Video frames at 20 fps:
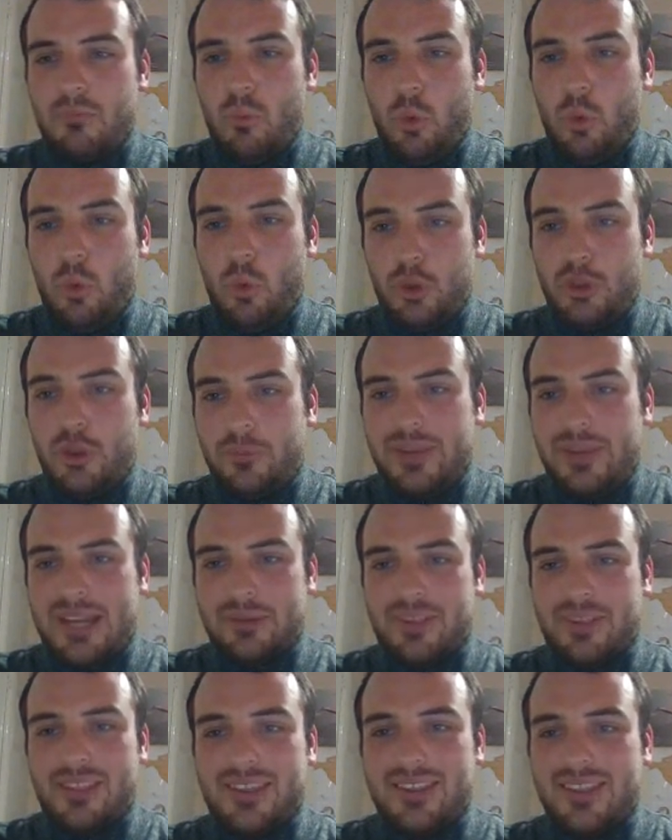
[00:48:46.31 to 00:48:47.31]
would not be
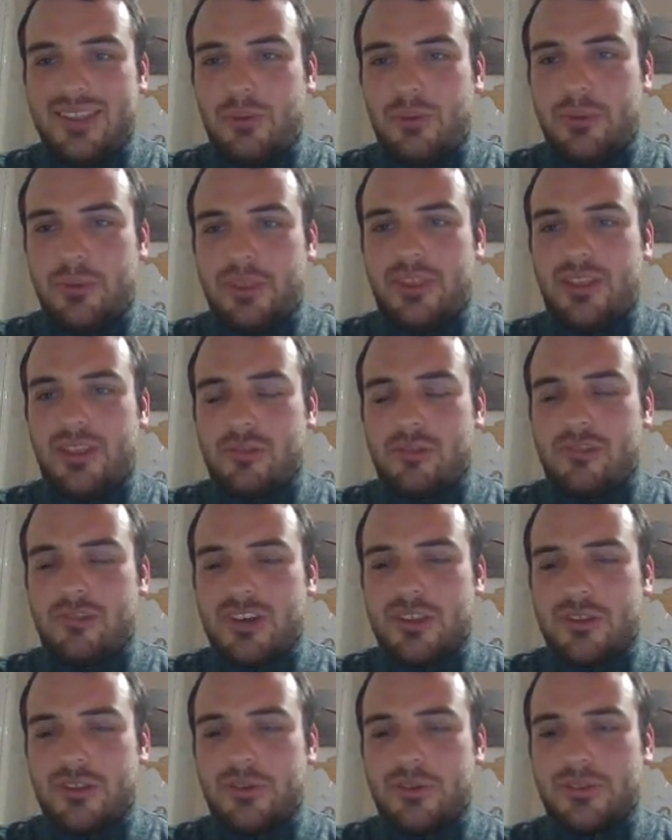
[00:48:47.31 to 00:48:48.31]
able to see the opposite
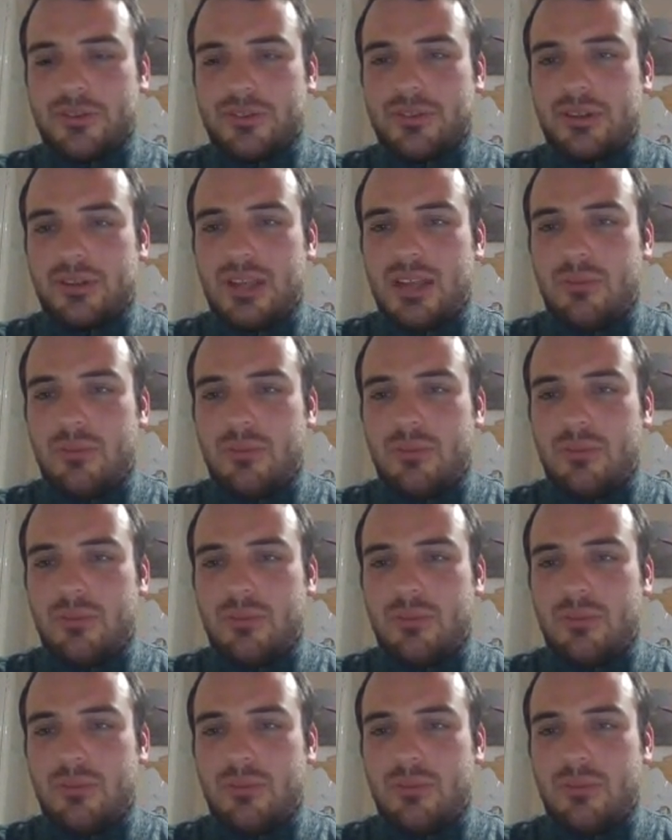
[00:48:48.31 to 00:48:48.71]
threshold